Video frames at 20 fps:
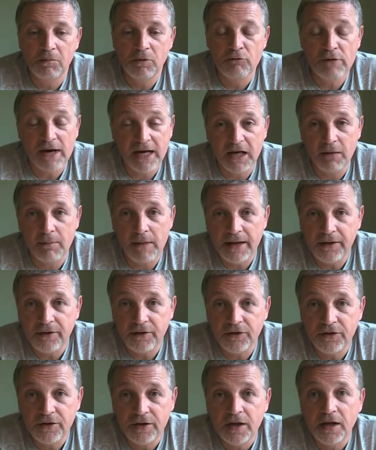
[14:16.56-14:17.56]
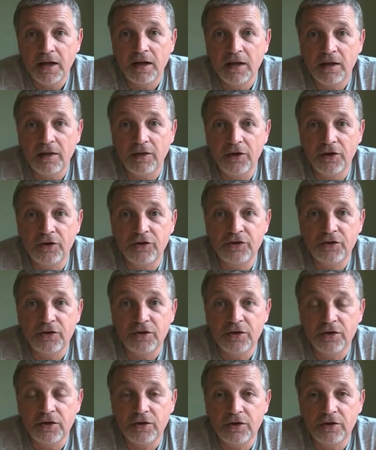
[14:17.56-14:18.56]
recommend that
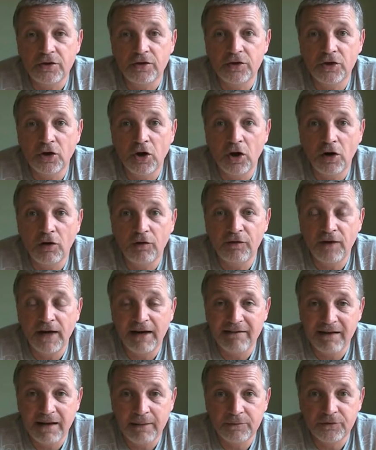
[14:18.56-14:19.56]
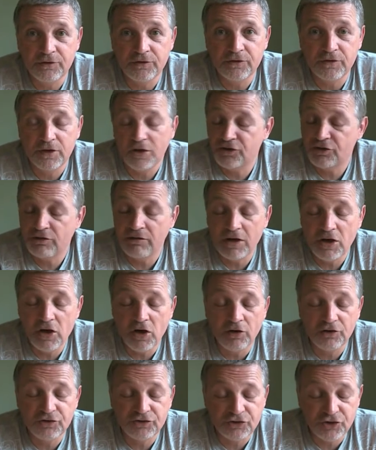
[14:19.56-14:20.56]
your
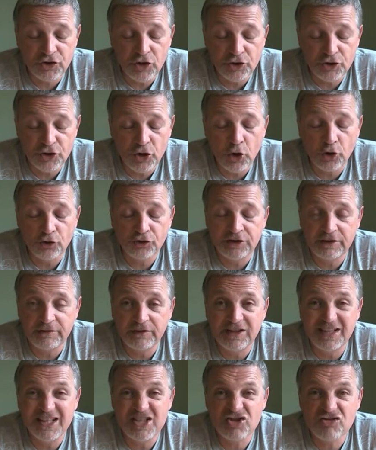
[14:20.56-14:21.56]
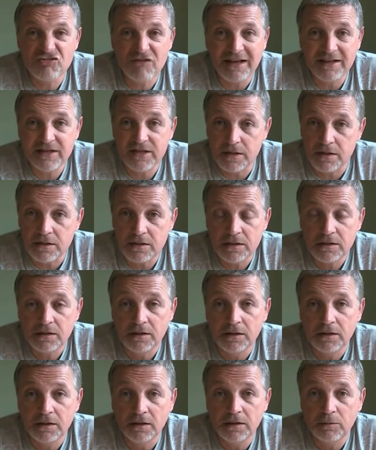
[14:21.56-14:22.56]
your shotgun certificate is granted,
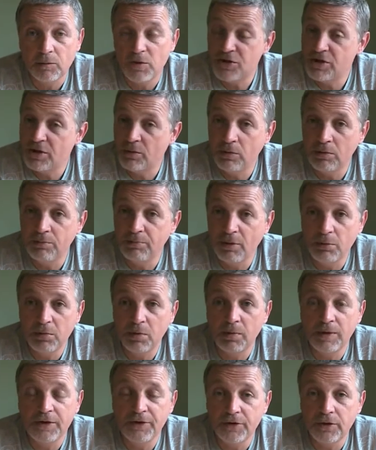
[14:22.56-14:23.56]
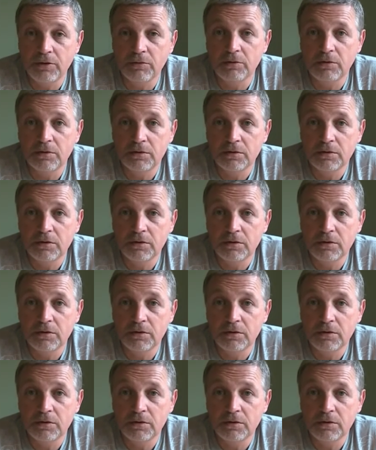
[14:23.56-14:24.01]
which they will probably do,